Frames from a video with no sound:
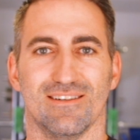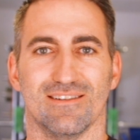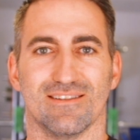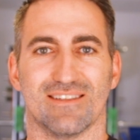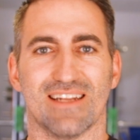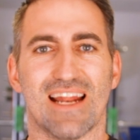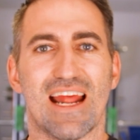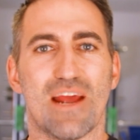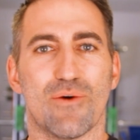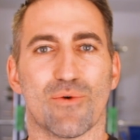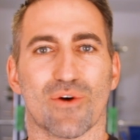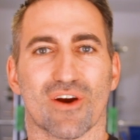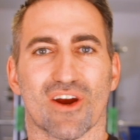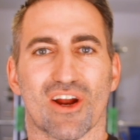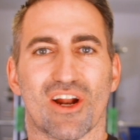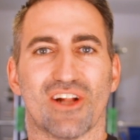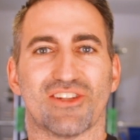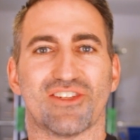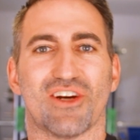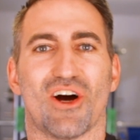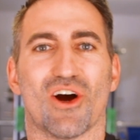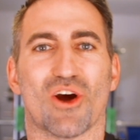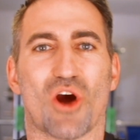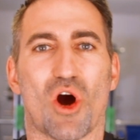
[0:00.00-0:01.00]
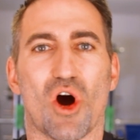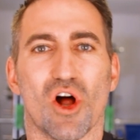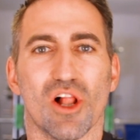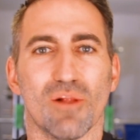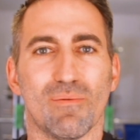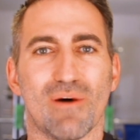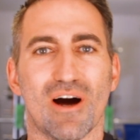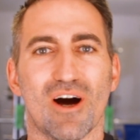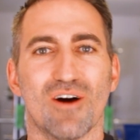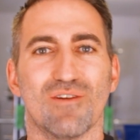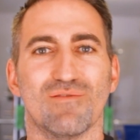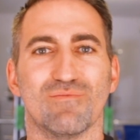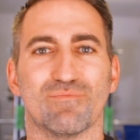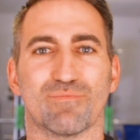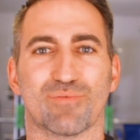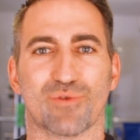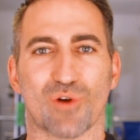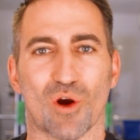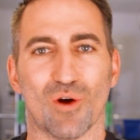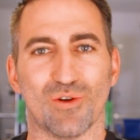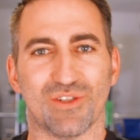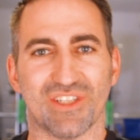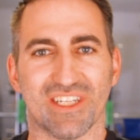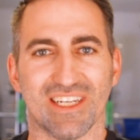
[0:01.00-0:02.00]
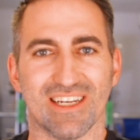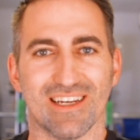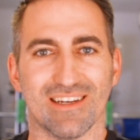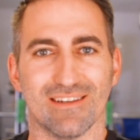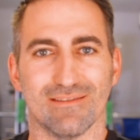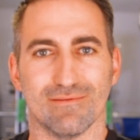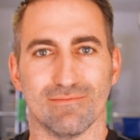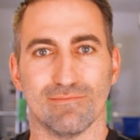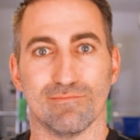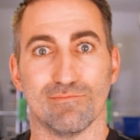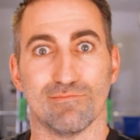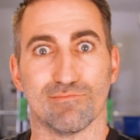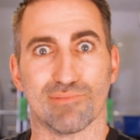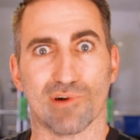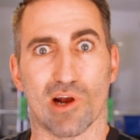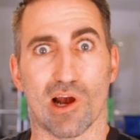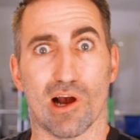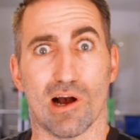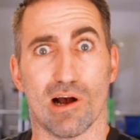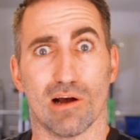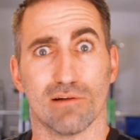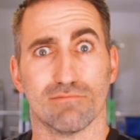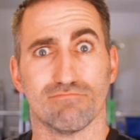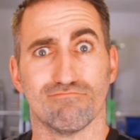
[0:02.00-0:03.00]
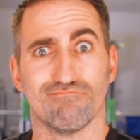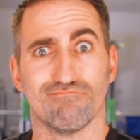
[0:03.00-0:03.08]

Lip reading: Today we're gonna talk all about protein, brah.